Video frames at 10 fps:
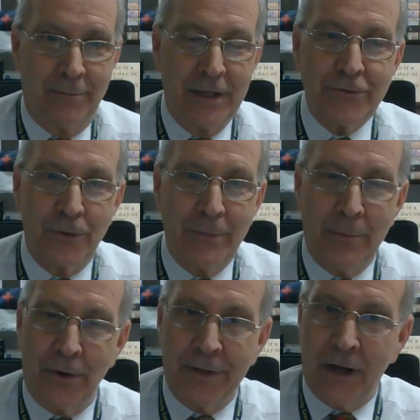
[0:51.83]
Please
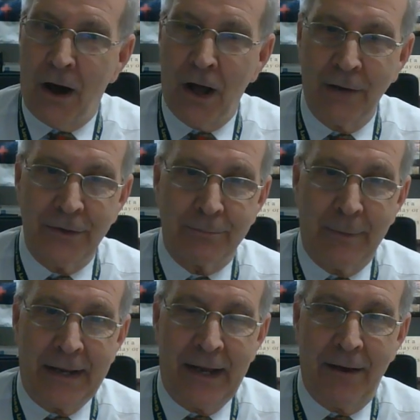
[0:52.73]
remember that all of us
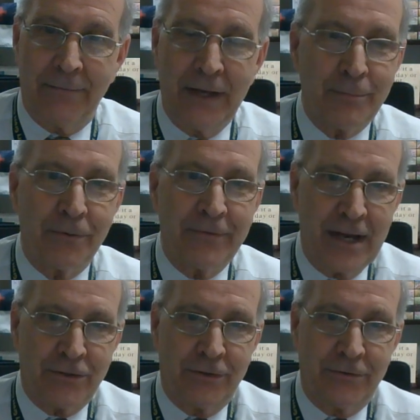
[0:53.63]
might have
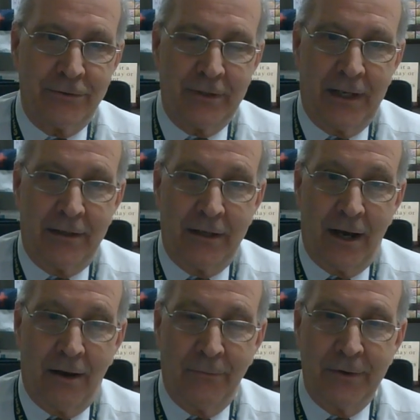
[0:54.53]
imperfections and
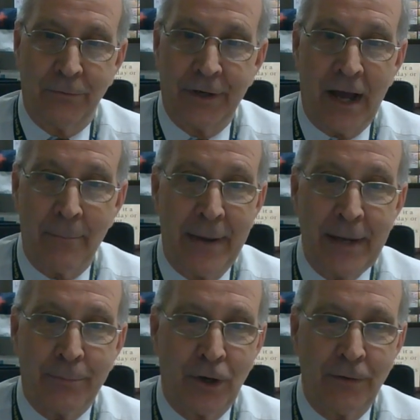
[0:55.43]
uh, we, we're not
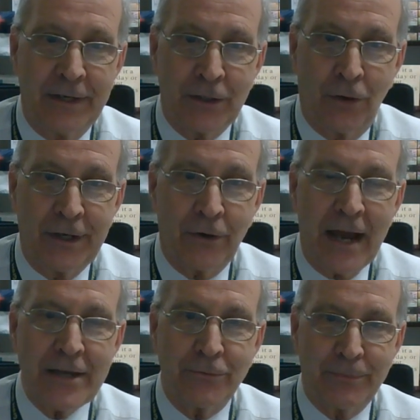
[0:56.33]
made perfect. Only
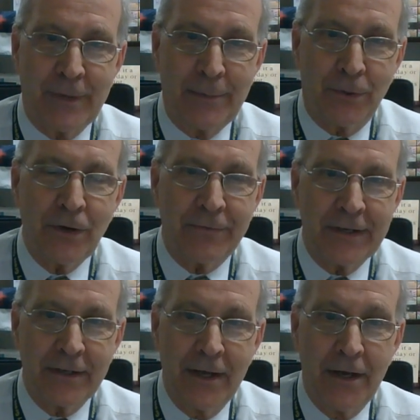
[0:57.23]
Christ was made
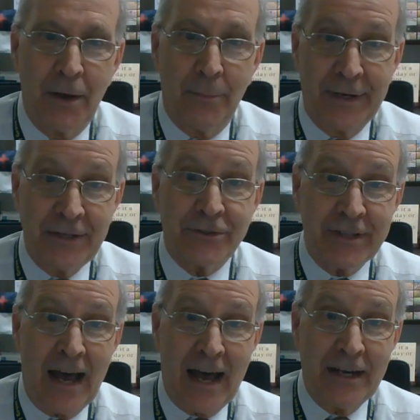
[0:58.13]
perfect. But
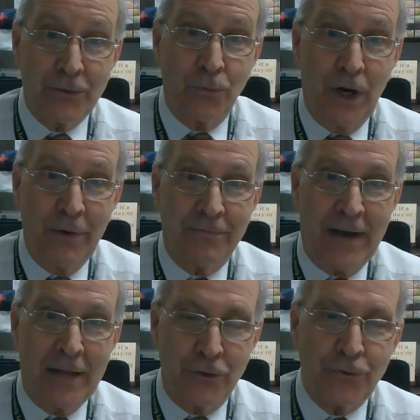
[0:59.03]
inside is where we
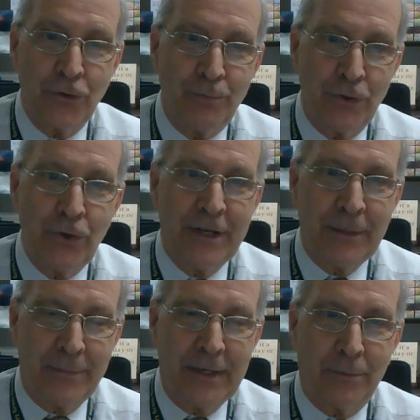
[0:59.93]
find the true beauty
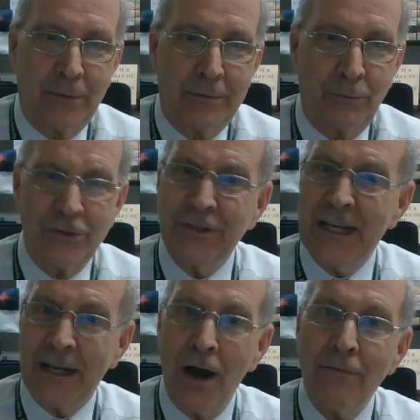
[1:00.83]
in people. We're
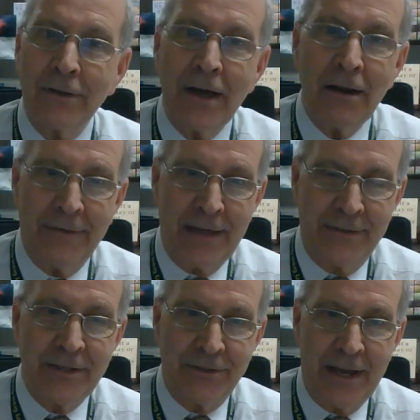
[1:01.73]
seeing an awful lot of that
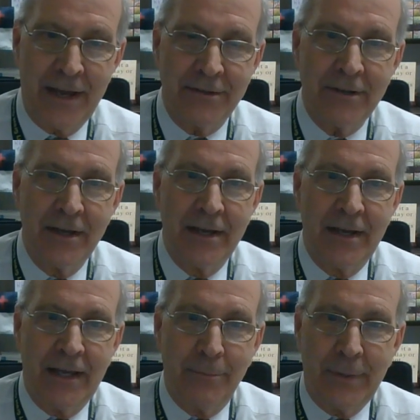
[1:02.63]
these days
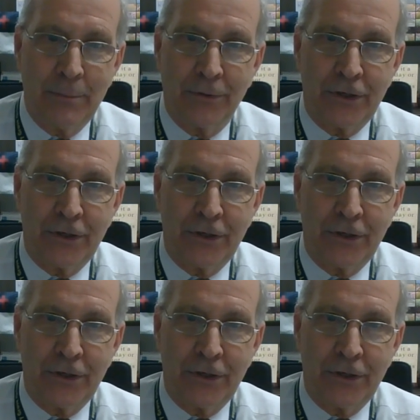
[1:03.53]
in people